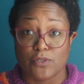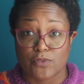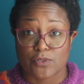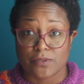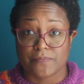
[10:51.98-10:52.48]

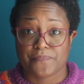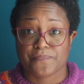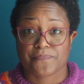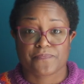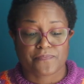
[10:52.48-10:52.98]
neutral.
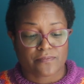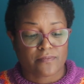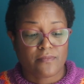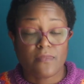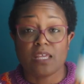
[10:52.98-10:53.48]

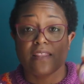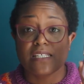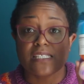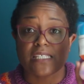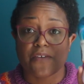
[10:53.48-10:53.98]

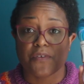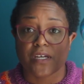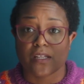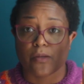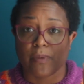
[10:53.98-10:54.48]
This is
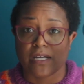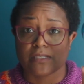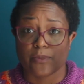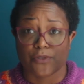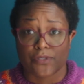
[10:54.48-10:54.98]
every color
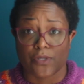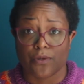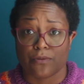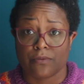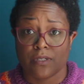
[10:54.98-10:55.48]
possible,
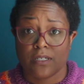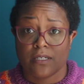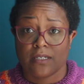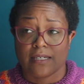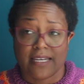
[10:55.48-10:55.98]
so
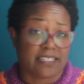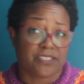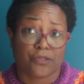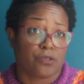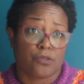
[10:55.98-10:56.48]
I
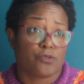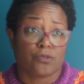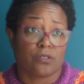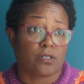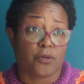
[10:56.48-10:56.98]
consider
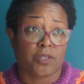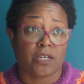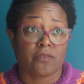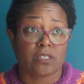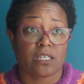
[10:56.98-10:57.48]
neutral to go with
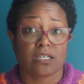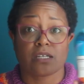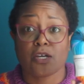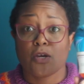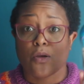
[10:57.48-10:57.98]

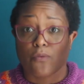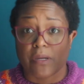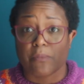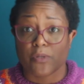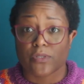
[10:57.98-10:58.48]
everything.
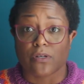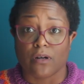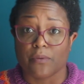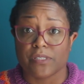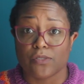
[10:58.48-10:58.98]
Rainbows
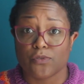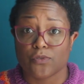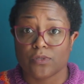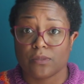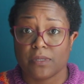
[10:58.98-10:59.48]
are always
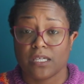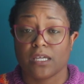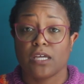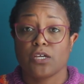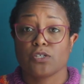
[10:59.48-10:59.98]
neutral to
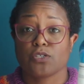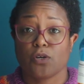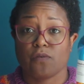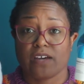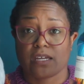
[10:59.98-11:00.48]
me.
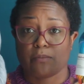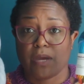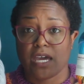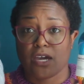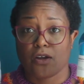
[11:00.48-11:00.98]
So if I can
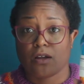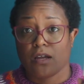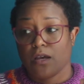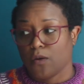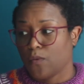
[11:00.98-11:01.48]

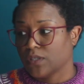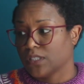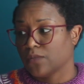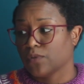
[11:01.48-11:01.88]
pair what's a